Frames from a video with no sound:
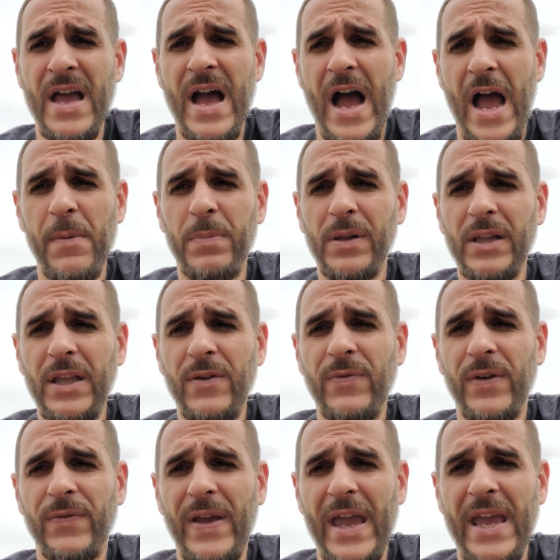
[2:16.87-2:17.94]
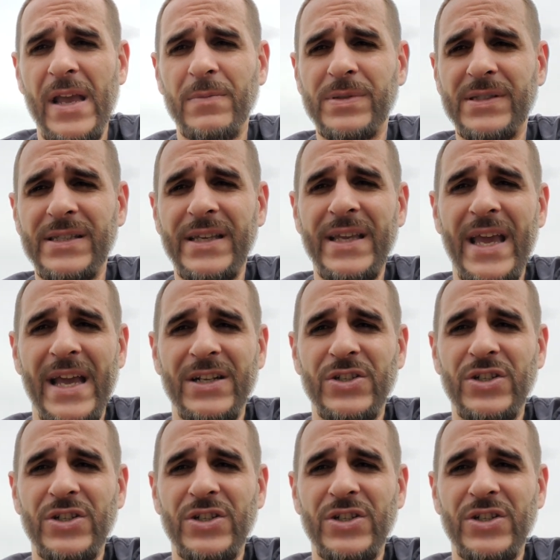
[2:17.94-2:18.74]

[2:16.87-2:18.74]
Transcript: I believe if AMC and